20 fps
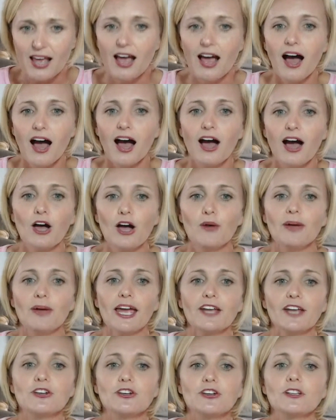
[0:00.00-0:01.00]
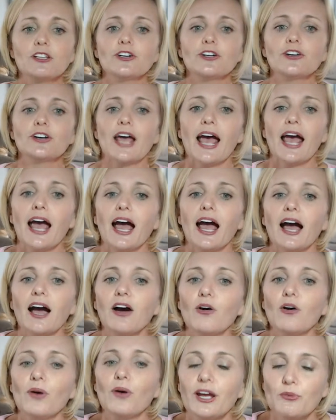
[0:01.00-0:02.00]
And you'll learn
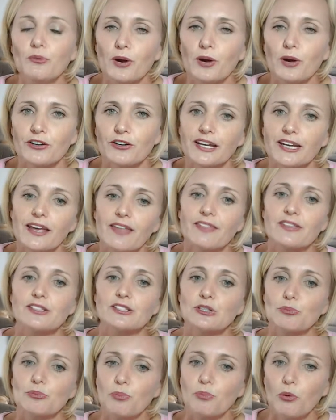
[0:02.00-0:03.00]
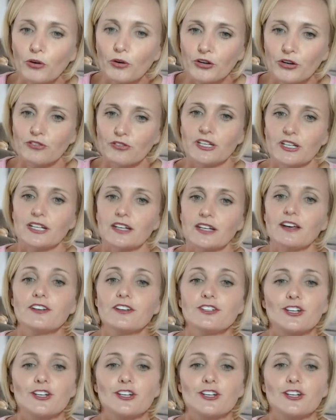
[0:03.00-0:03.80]
how and where to get the support you need to